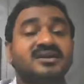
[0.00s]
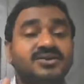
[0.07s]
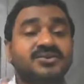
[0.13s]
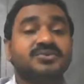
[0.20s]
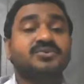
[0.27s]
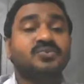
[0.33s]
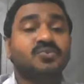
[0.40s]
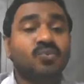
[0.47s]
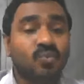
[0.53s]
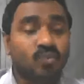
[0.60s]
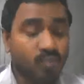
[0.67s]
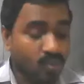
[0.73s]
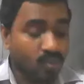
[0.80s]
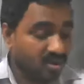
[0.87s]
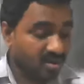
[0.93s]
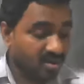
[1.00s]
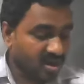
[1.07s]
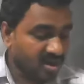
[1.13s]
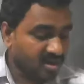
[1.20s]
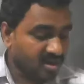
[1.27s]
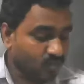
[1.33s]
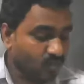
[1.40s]
you
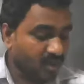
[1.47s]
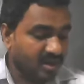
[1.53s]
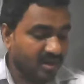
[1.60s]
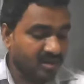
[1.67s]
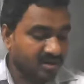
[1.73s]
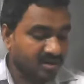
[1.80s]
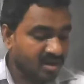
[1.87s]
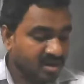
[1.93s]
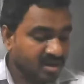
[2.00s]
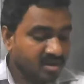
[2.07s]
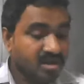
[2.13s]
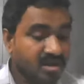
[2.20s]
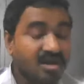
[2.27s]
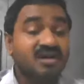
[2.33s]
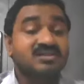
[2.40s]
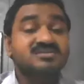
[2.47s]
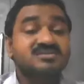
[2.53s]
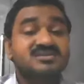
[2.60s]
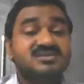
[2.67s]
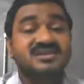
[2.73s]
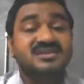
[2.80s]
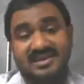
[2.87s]
or one can't
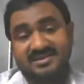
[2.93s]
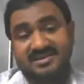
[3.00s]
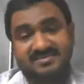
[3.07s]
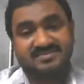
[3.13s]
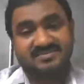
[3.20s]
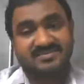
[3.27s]
say